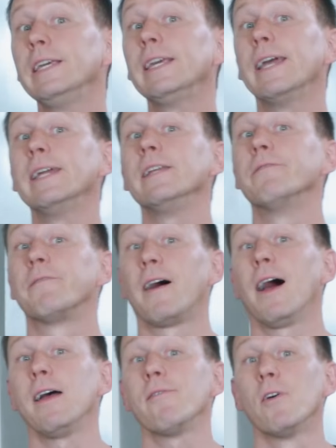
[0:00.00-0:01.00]

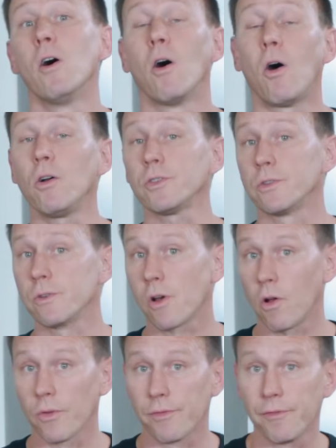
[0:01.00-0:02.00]
E85, also
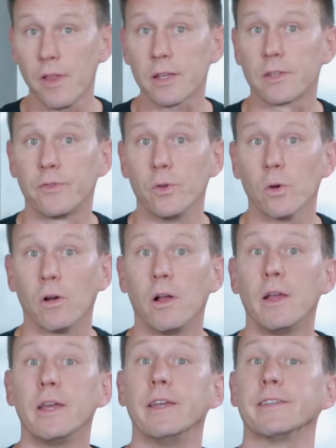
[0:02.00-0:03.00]
called flex
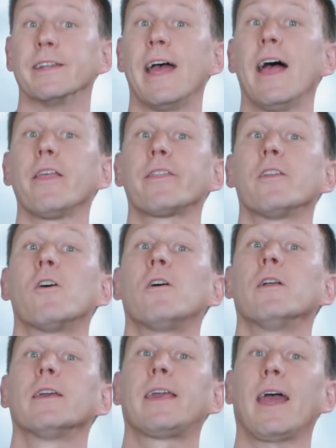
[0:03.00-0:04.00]
fuel, is an
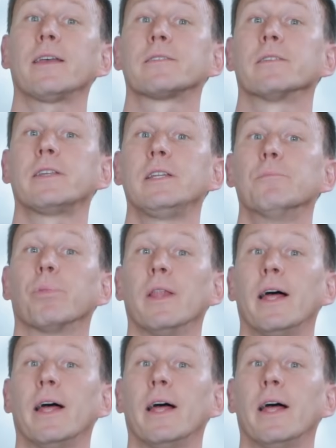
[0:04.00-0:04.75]
ethanol gasoline